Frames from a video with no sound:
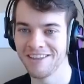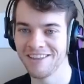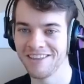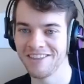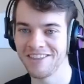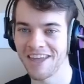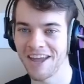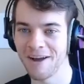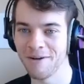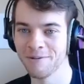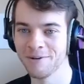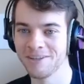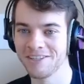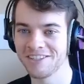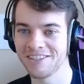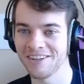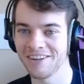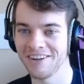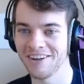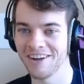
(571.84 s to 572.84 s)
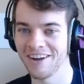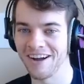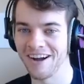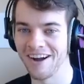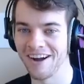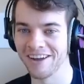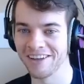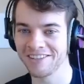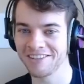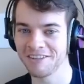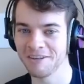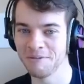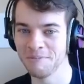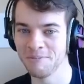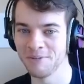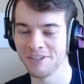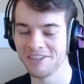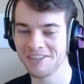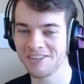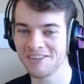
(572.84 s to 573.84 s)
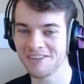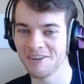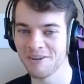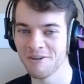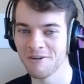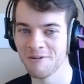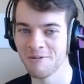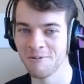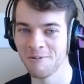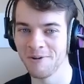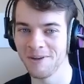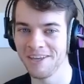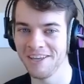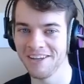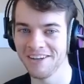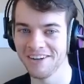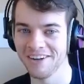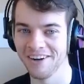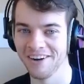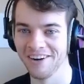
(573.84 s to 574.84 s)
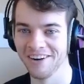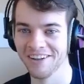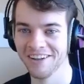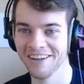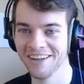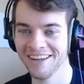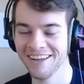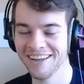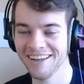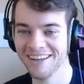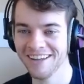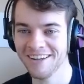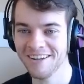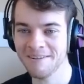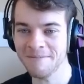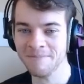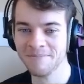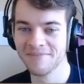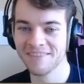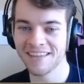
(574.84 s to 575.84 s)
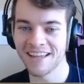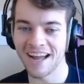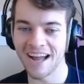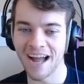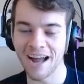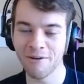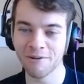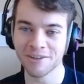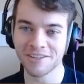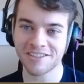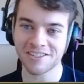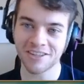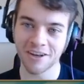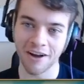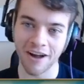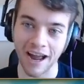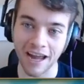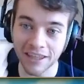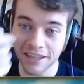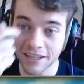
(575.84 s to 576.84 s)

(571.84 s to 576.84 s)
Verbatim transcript: That was awesome, but so weird. I was so I